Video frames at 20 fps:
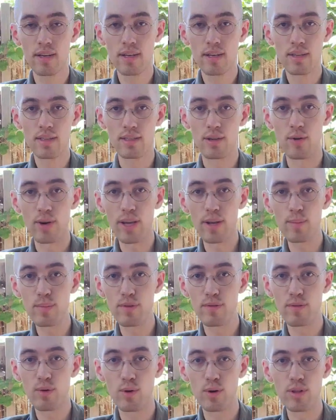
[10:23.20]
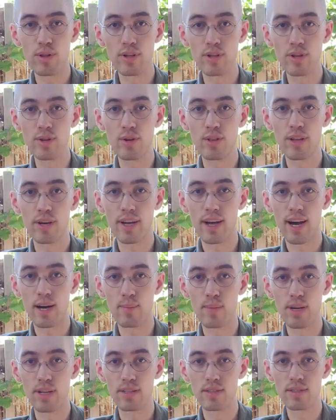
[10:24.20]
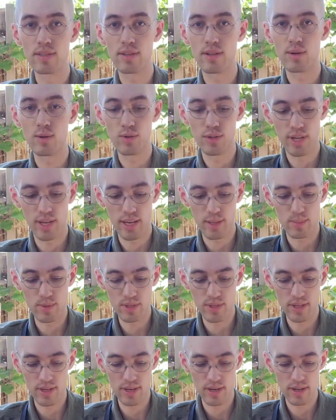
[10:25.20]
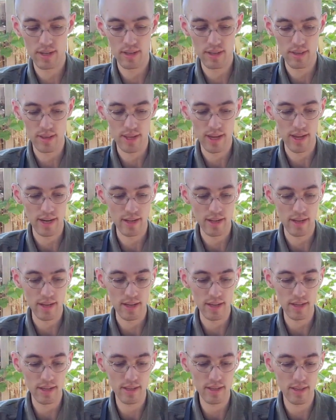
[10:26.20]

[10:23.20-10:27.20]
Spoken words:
So in before the dude in the comments who types in that